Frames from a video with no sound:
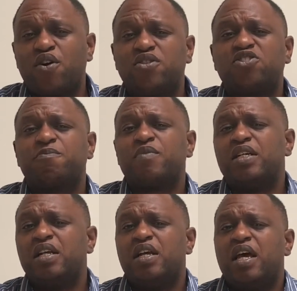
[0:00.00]
and then
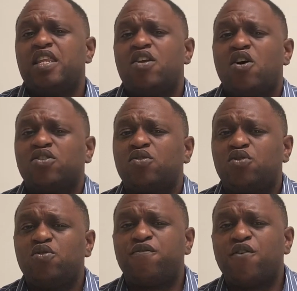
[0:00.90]
also focusing
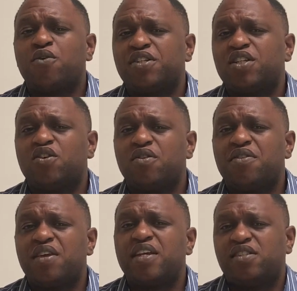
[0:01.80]
on the things that
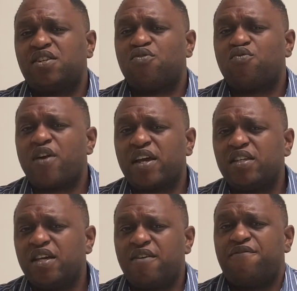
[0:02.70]
directly affect our
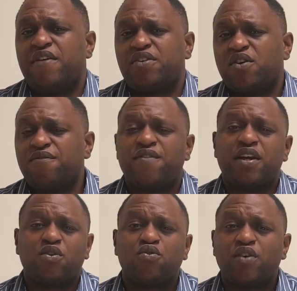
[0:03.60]
FICO credit score
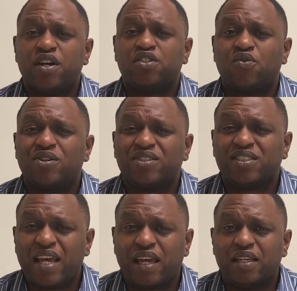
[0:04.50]
secondly,
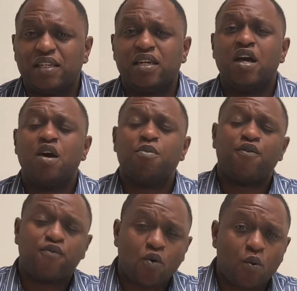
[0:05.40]
before we pay
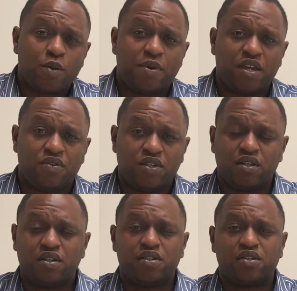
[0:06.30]
utilities. So
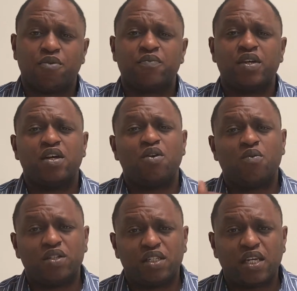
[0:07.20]
once again, the
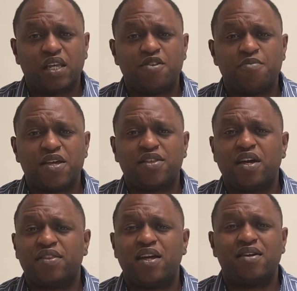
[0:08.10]
myth out there is that
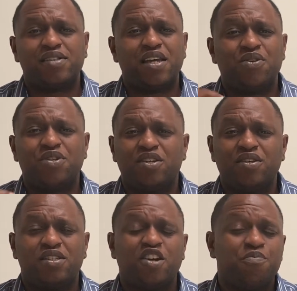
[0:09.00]
utilities help build your
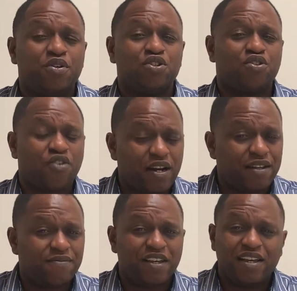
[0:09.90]
credit. That
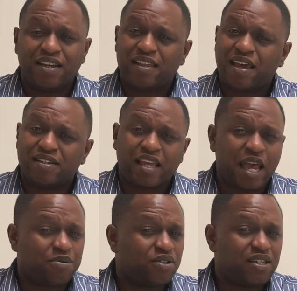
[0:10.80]
is absolutely not the
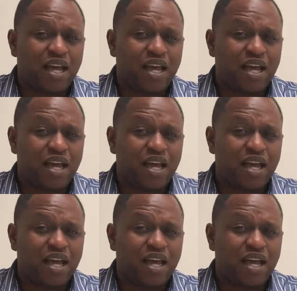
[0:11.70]
case.